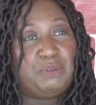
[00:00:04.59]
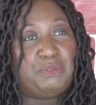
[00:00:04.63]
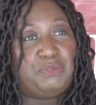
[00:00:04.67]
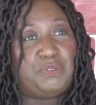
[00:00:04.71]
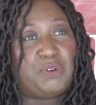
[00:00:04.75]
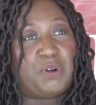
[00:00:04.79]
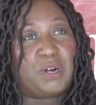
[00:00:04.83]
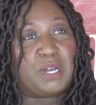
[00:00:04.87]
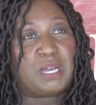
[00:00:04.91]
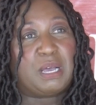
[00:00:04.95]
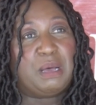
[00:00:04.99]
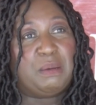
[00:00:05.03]

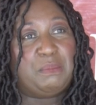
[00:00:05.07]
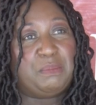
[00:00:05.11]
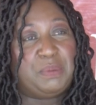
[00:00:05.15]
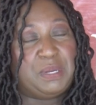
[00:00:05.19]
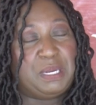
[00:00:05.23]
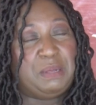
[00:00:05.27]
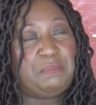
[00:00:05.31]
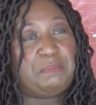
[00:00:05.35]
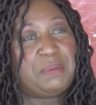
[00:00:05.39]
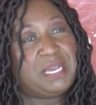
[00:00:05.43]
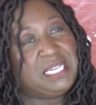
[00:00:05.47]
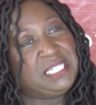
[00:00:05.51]
for a
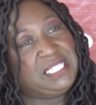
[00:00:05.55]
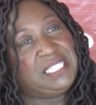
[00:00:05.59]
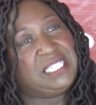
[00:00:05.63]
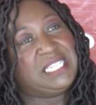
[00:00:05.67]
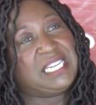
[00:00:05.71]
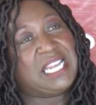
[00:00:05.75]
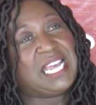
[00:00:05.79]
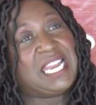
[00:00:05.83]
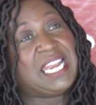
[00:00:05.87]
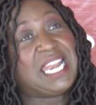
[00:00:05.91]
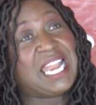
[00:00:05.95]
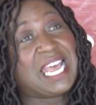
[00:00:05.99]
company based
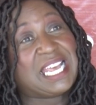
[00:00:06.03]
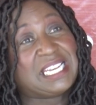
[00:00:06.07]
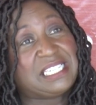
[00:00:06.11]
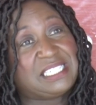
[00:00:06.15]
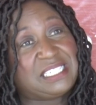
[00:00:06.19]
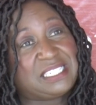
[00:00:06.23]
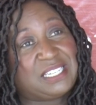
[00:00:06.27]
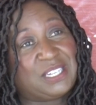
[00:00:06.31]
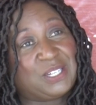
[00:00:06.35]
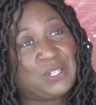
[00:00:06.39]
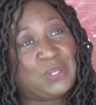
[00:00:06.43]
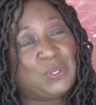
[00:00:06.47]
in
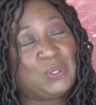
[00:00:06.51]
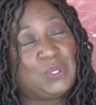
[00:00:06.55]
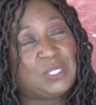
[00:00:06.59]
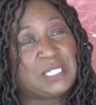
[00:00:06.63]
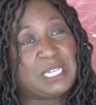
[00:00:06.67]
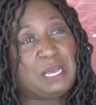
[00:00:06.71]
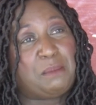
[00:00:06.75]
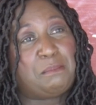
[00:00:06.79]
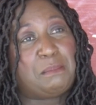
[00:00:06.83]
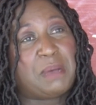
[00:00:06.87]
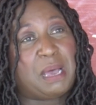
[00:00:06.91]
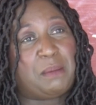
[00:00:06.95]
Atlanta called
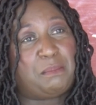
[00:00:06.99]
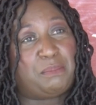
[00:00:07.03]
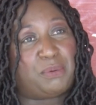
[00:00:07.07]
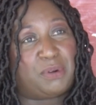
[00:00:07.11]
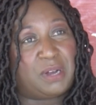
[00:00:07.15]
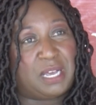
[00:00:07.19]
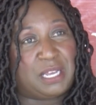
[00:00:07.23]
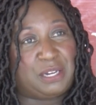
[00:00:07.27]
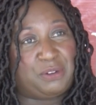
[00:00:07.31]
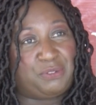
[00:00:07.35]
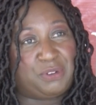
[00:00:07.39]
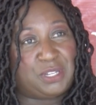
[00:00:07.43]

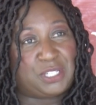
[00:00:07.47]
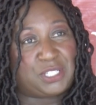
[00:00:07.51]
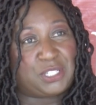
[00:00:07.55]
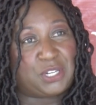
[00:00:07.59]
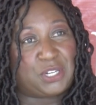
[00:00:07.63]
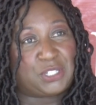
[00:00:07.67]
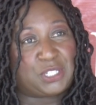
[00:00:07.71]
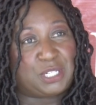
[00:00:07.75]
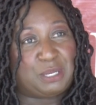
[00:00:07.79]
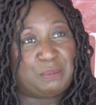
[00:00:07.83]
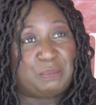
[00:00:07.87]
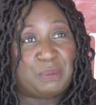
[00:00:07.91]
McBride
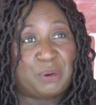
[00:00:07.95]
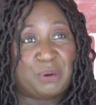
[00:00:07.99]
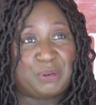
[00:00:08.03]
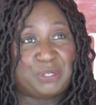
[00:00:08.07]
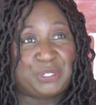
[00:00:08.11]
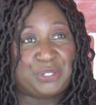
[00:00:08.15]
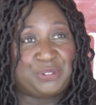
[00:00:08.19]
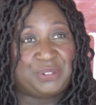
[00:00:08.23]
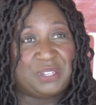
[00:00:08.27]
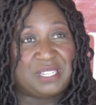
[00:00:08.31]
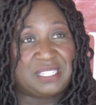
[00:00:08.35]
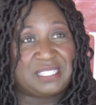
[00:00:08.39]
Research
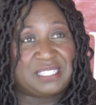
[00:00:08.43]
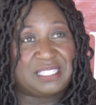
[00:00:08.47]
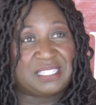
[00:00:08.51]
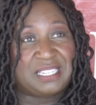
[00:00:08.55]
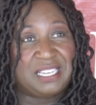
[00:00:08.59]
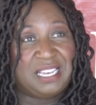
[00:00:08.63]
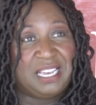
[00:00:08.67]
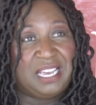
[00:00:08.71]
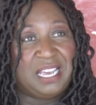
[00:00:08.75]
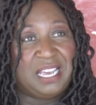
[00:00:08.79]
Laboratories.